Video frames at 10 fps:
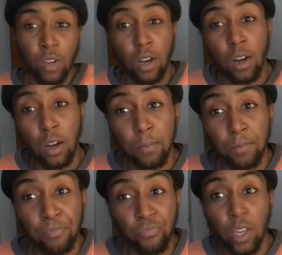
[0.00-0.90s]

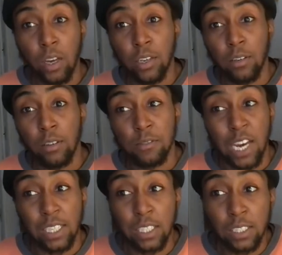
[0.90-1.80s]
Um, and the
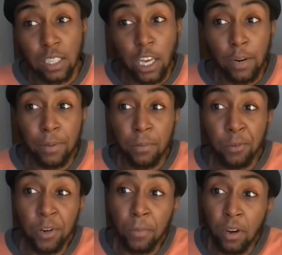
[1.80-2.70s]
fact is, a lot of people
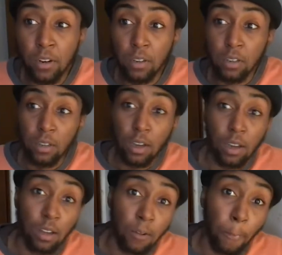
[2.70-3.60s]
in America
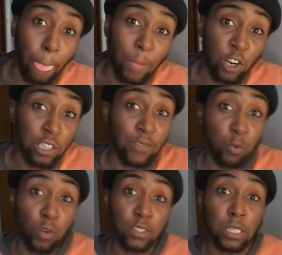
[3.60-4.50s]
uh, are living
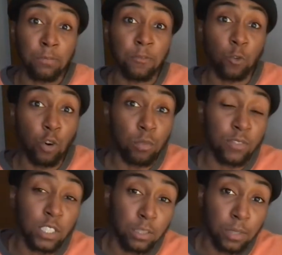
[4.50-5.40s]
with some form of
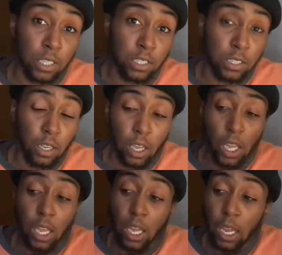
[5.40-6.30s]
disability
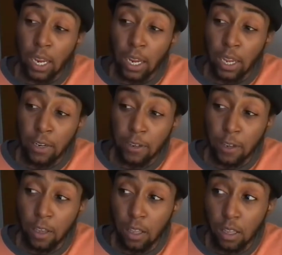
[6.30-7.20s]
and
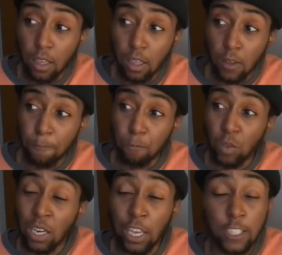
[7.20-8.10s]

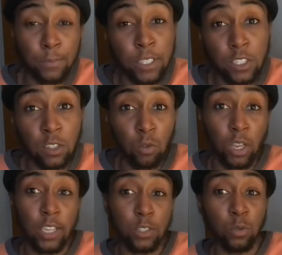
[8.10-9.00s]
a lot of spaces don't
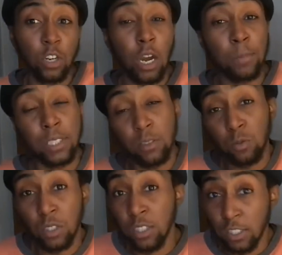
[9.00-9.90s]
like to accommodate
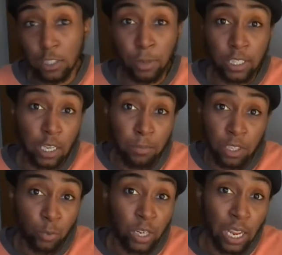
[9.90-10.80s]
those things despite that being
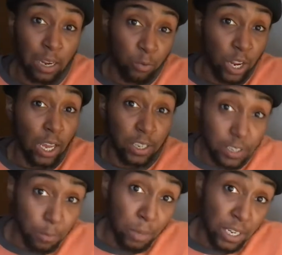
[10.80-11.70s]
the
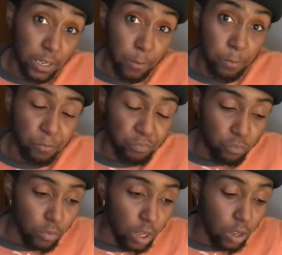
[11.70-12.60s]
reality of many
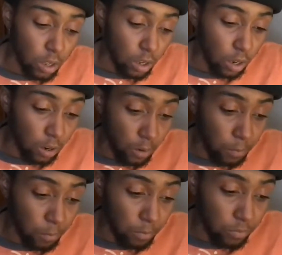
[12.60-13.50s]

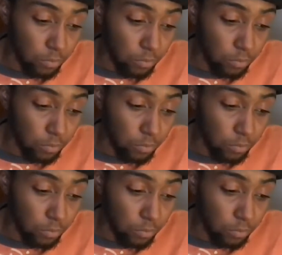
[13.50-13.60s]
um,